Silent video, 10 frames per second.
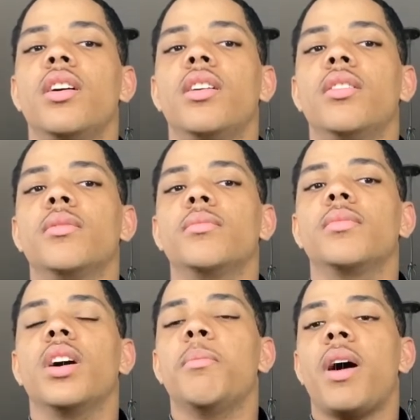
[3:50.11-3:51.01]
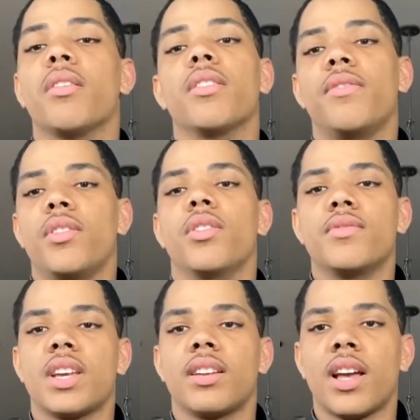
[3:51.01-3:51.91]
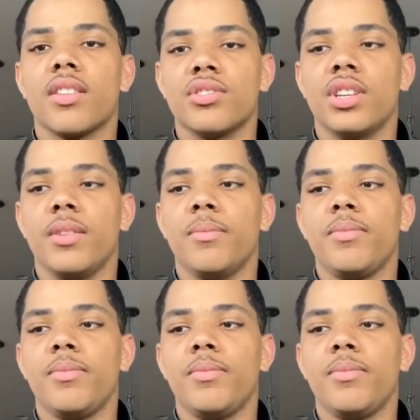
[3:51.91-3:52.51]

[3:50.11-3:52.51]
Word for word: um, about the field of technology.